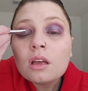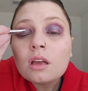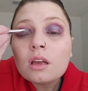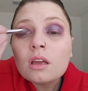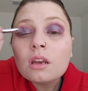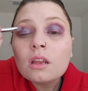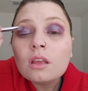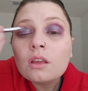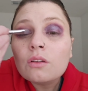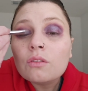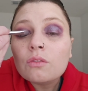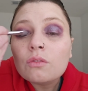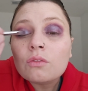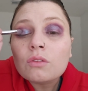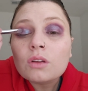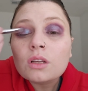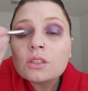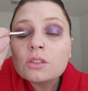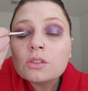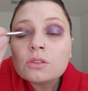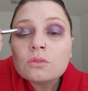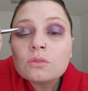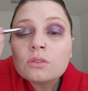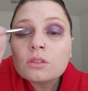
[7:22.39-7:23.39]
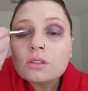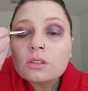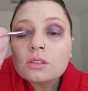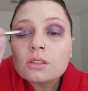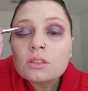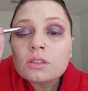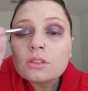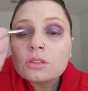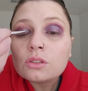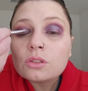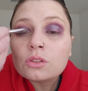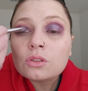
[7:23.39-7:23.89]
any
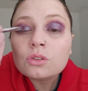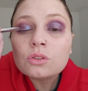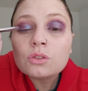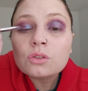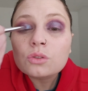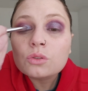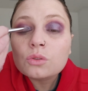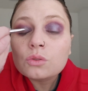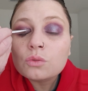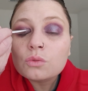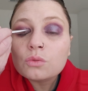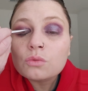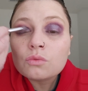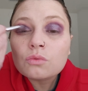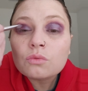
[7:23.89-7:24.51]
resources to